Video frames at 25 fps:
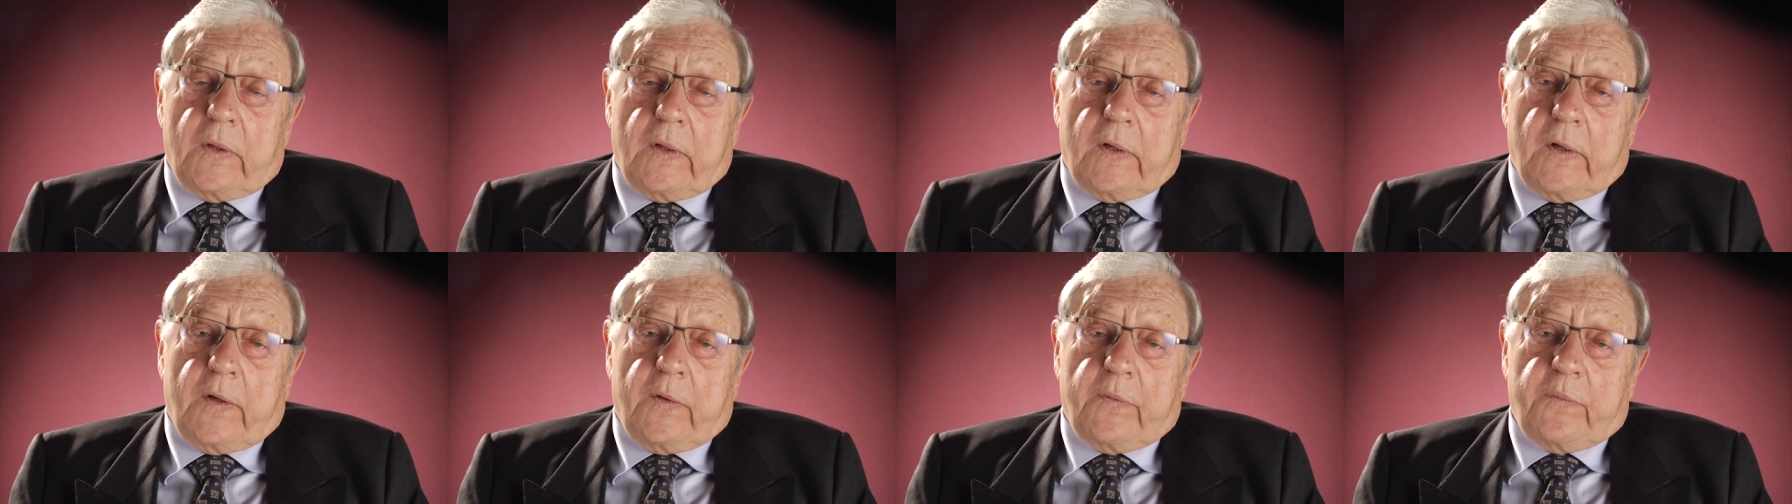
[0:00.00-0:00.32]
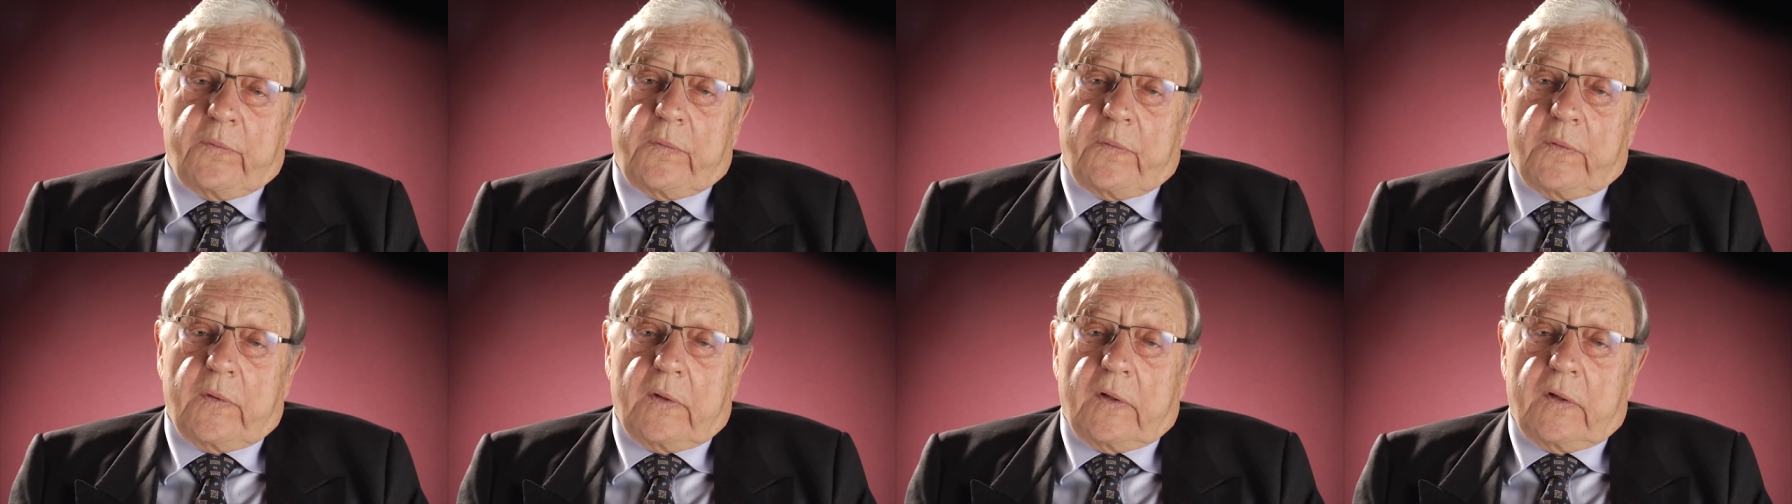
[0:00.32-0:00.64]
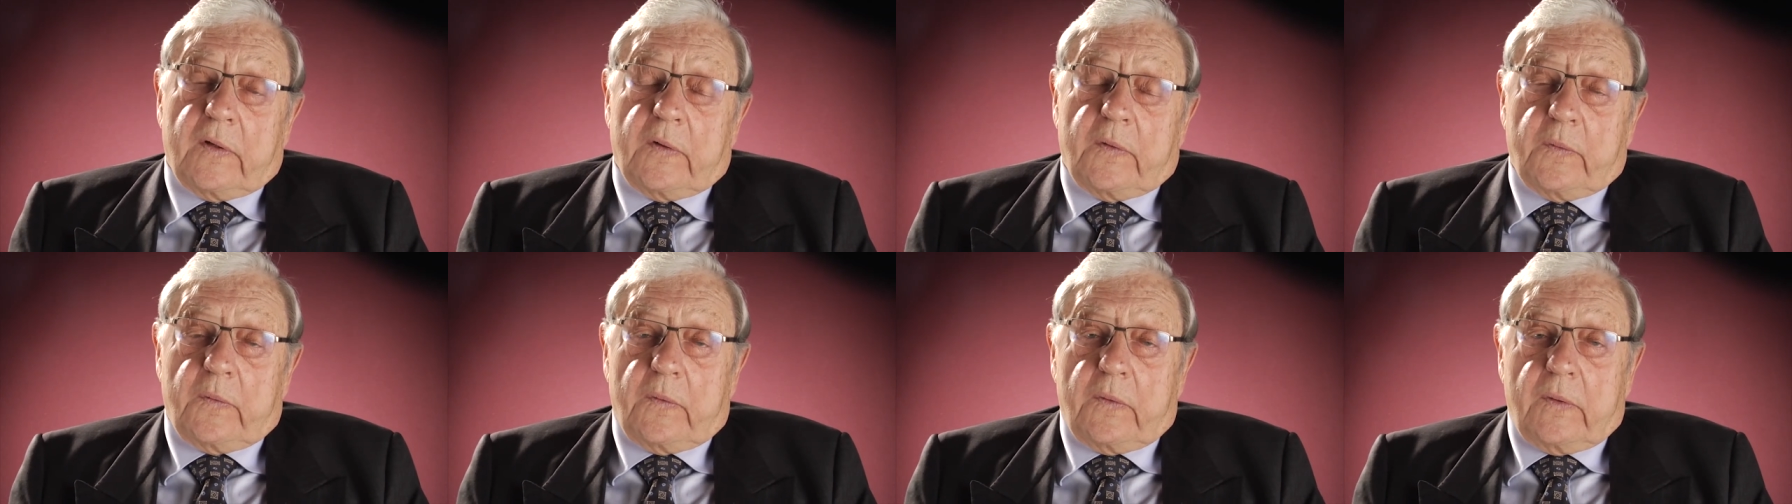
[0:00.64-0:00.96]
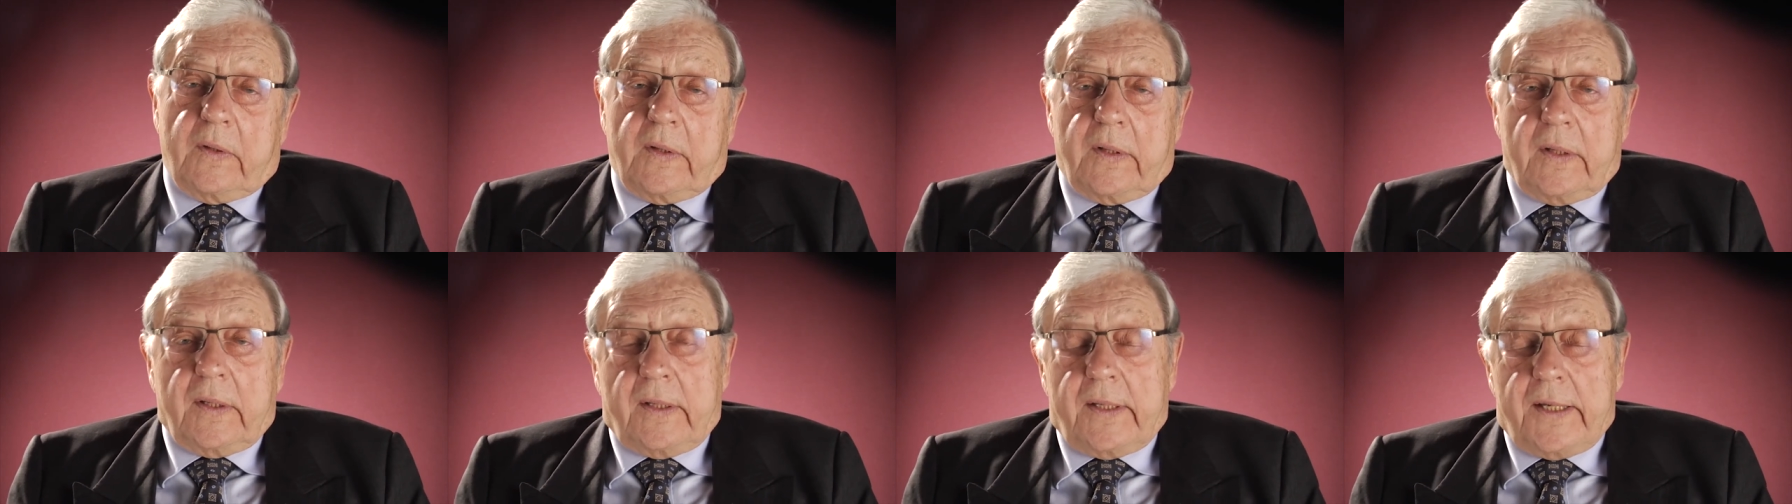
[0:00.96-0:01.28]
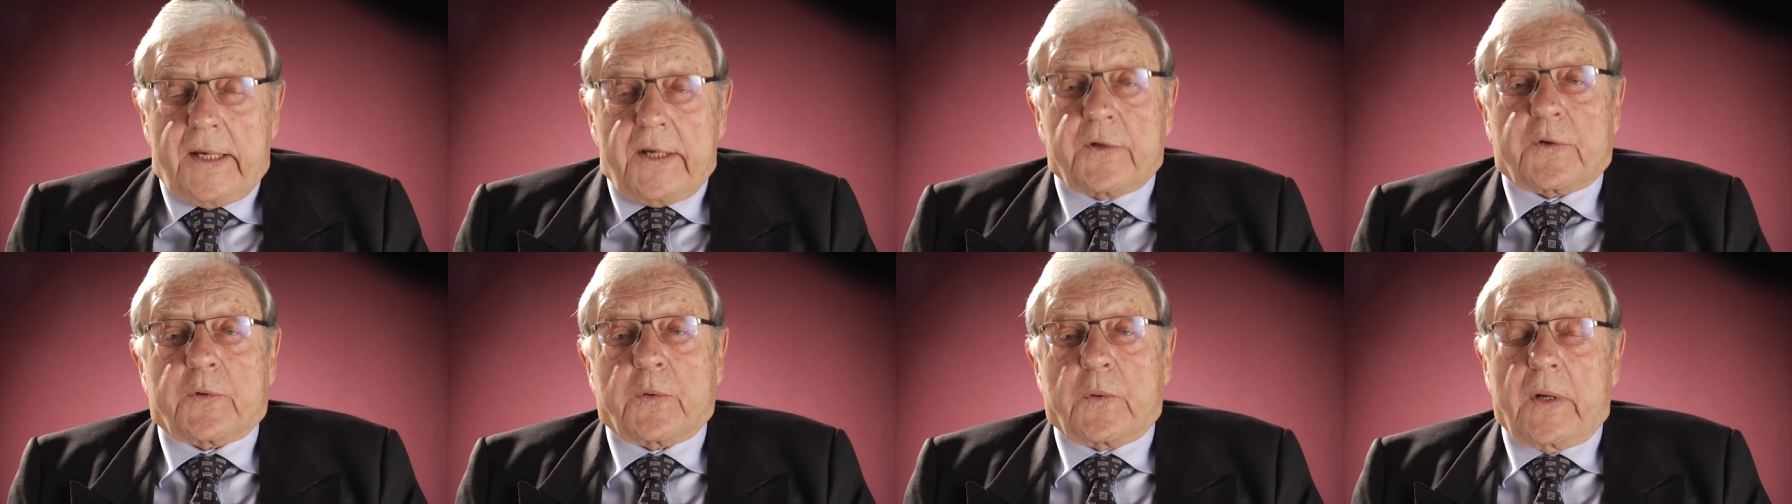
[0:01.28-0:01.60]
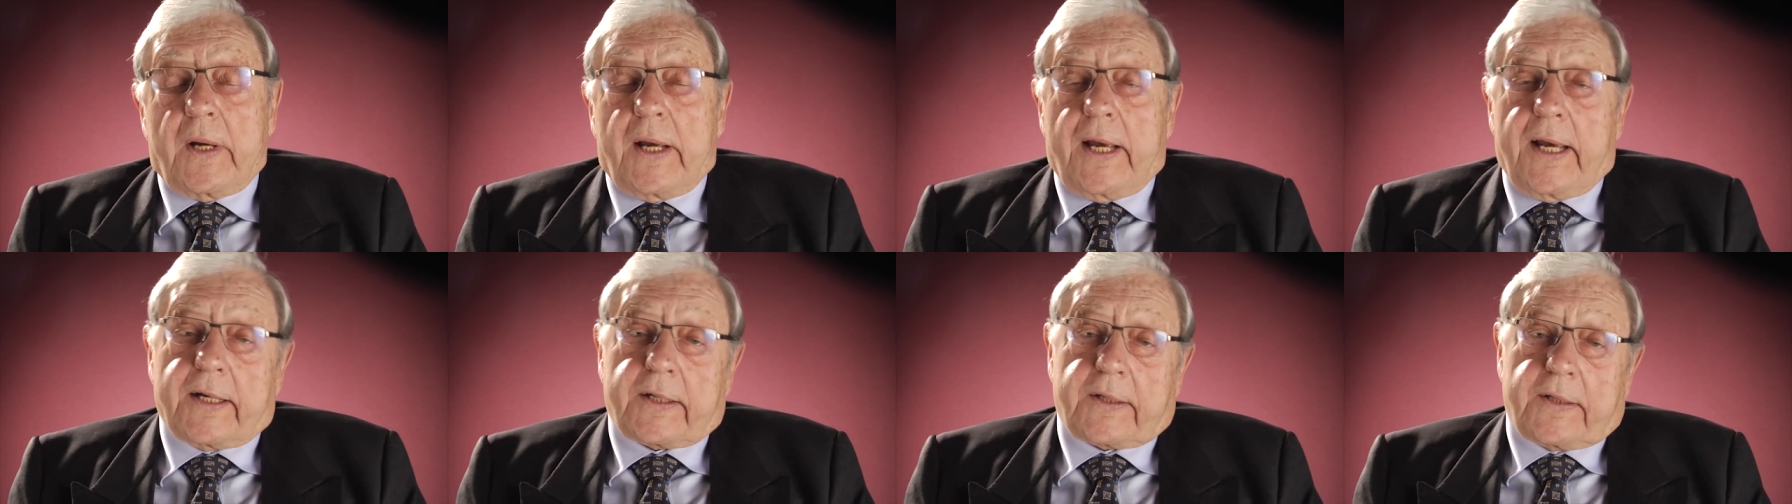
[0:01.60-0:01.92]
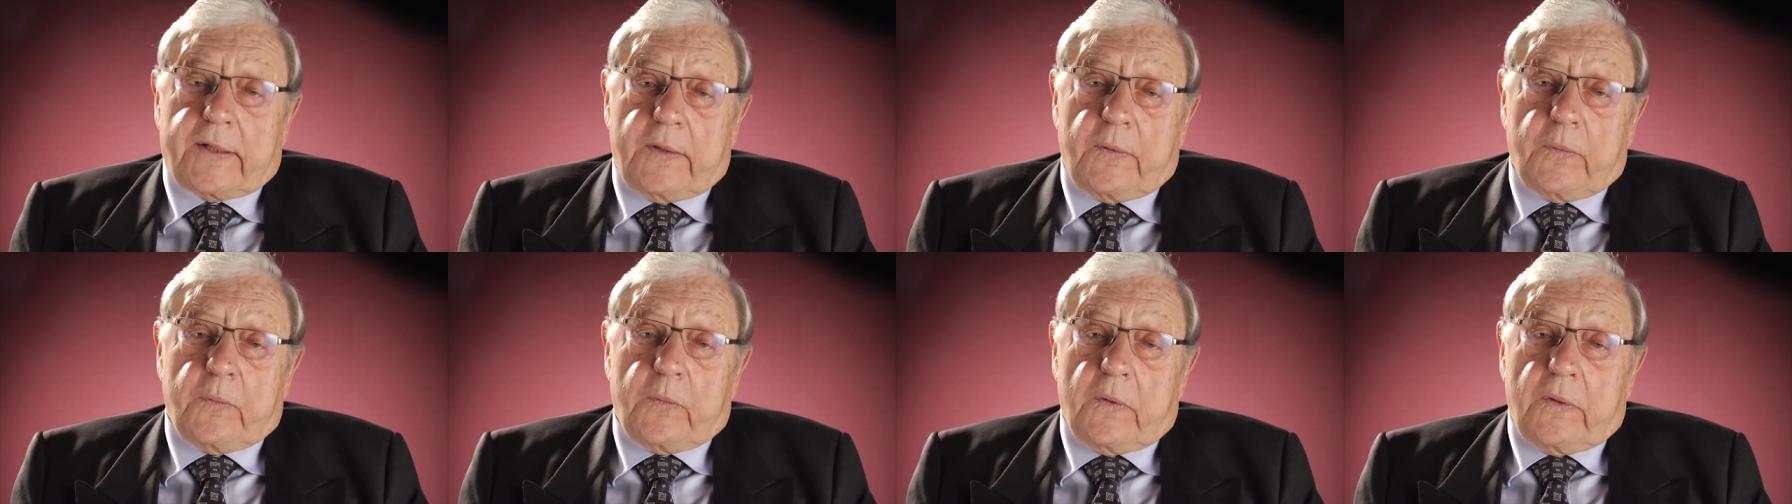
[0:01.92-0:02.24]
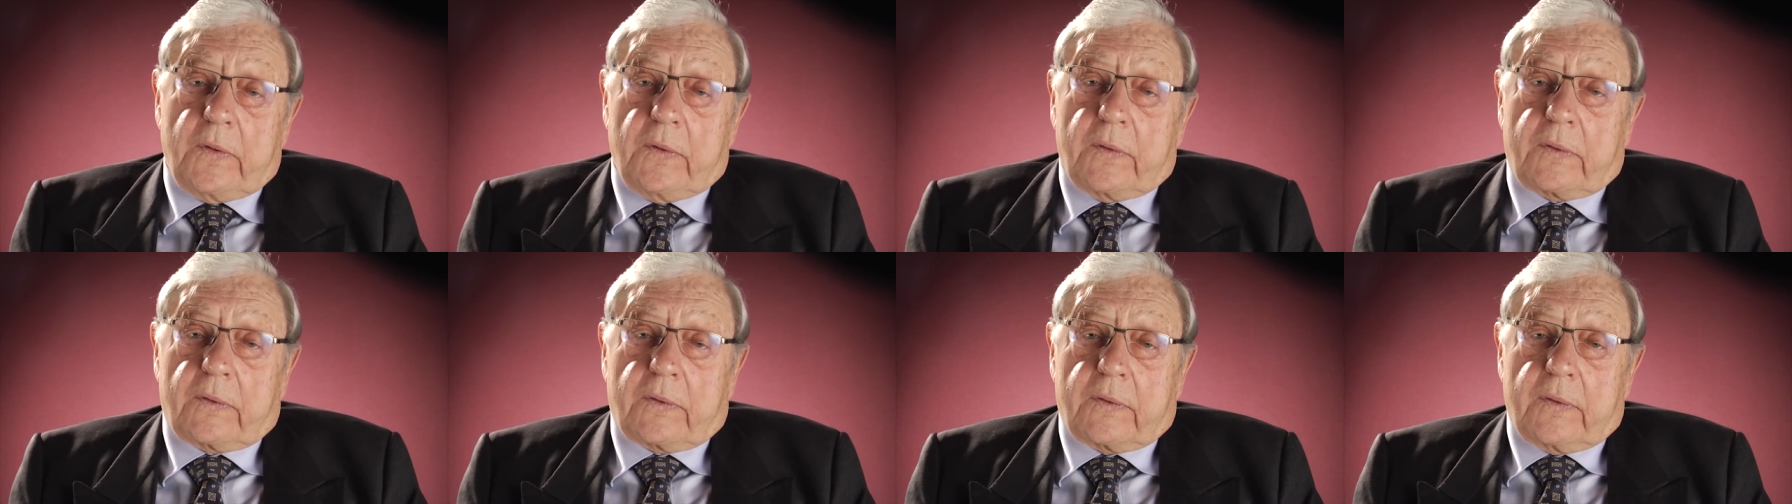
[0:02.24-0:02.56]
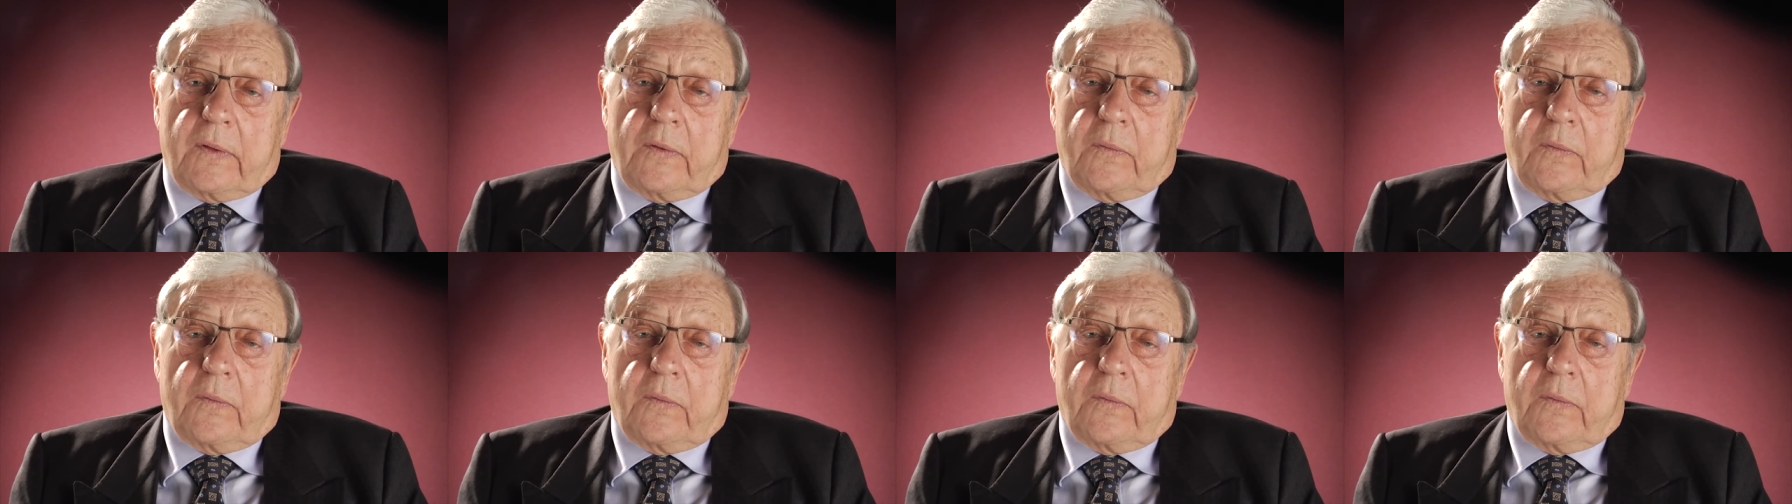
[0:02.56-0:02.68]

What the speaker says: of interacting with